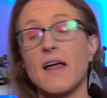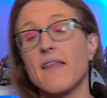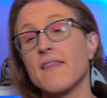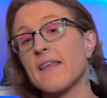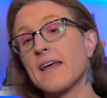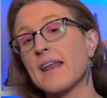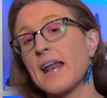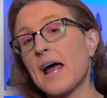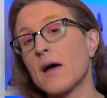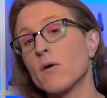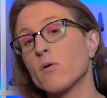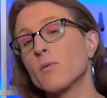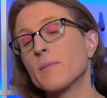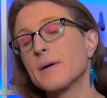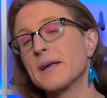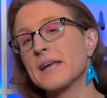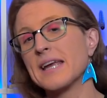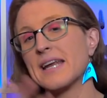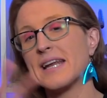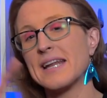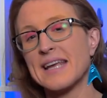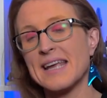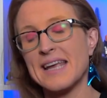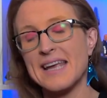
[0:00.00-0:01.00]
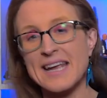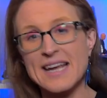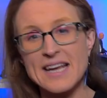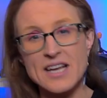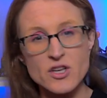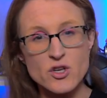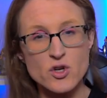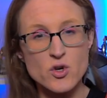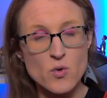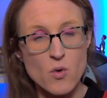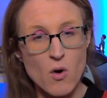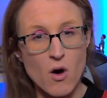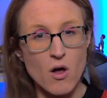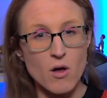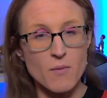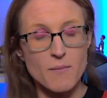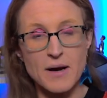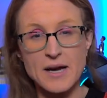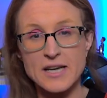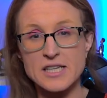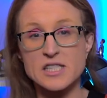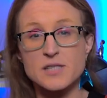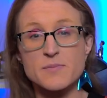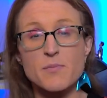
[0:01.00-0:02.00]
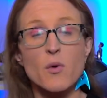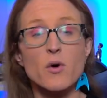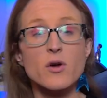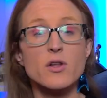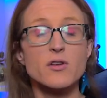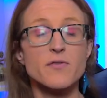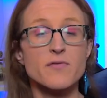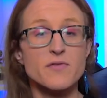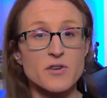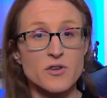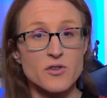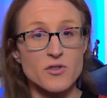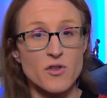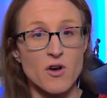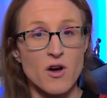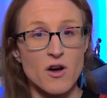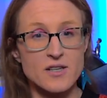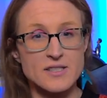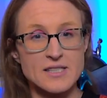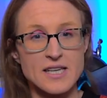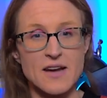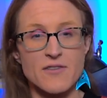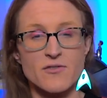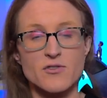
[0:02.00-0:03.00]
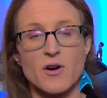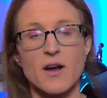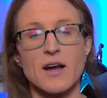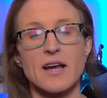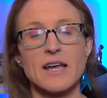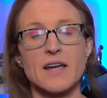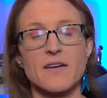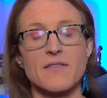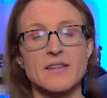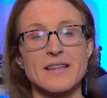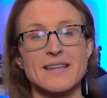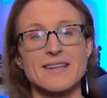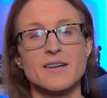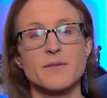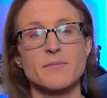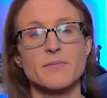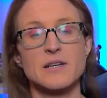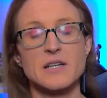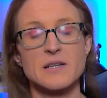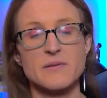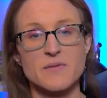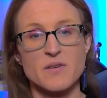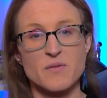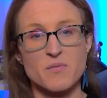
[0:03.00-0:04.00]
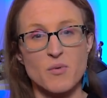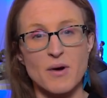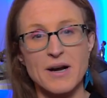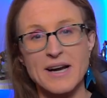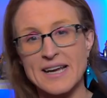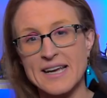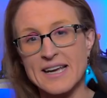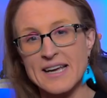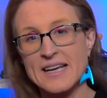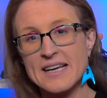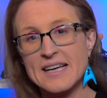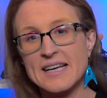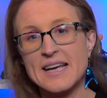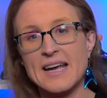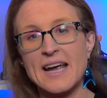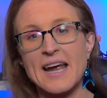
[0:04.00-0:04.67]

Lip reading: and then I will be getting into all my spoiler-filled thoughts after I give a little bit of a break,